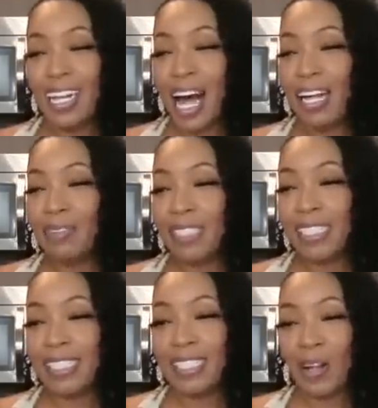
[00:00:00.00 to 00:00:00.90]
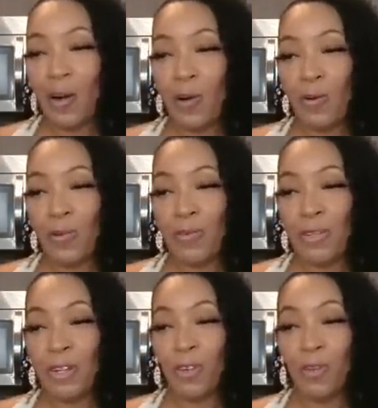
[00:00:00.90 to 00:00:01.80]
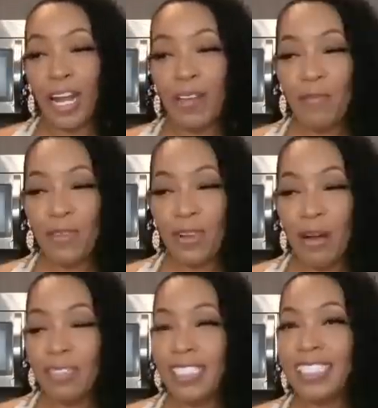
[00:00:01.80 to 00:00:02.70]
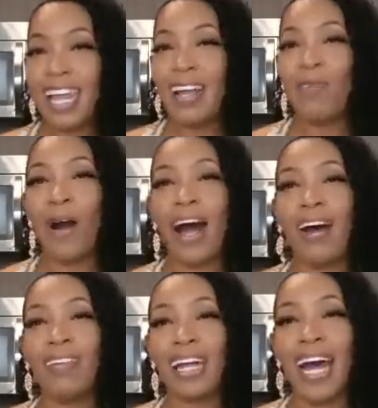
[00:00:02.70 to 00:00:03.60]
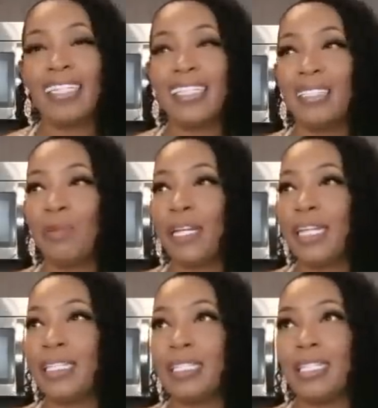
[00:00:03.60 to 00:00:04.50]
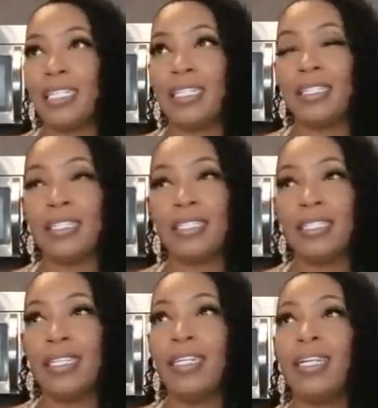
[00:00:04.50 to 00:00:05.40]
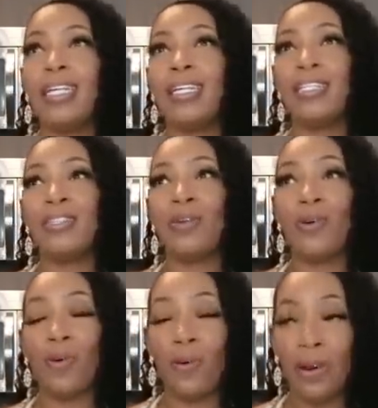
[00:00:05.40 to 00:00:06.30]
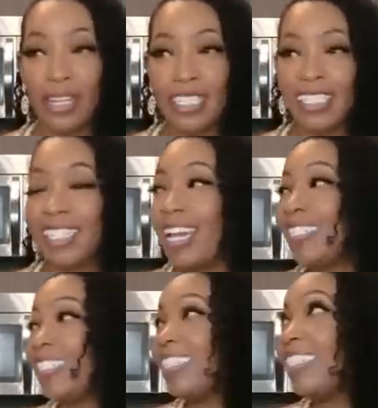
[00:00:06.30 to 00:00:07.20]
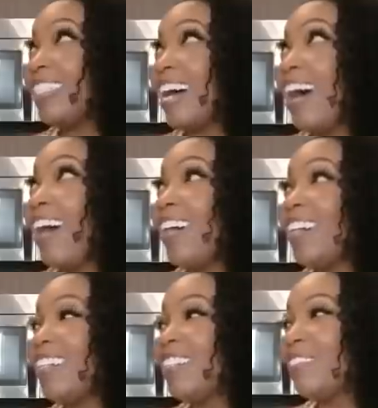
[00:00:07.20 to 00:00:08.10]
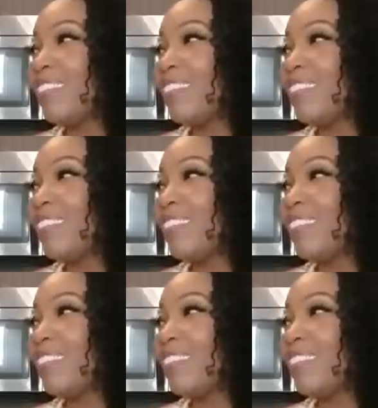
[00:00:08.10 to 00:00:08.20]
I'm just so grateful. I'm just like, wow, guys, this place is, it is gorgeous. I just, y'all,